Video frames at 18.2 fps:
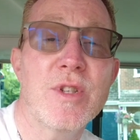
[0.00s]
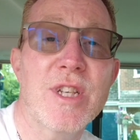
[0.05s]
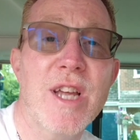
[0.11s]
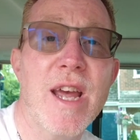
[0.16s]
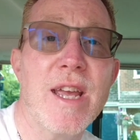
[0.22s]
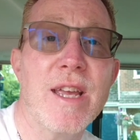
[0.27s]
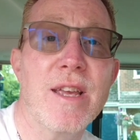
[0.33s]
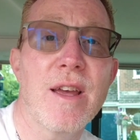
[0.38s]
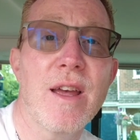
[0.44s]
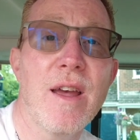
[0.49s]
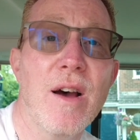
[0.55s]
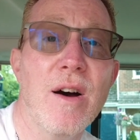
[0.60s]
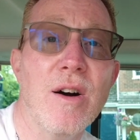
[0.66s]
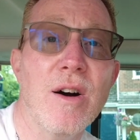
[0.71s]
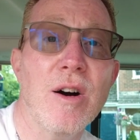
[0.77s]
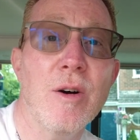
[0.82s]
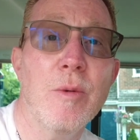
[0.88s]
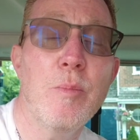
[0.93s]
take
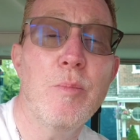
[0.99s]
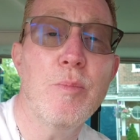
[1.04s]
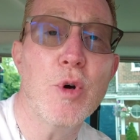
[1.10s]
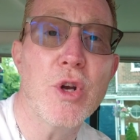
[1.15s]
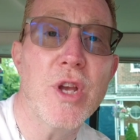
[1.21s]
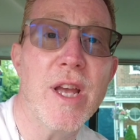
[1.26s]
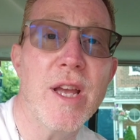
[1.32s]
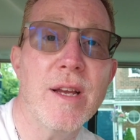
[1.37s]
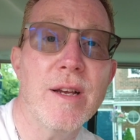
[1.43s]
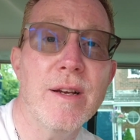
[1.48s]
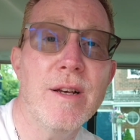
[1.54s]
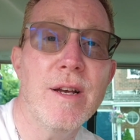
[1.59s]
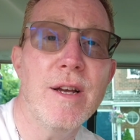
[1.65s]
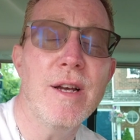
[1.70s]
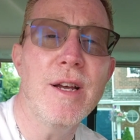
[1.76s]
our booking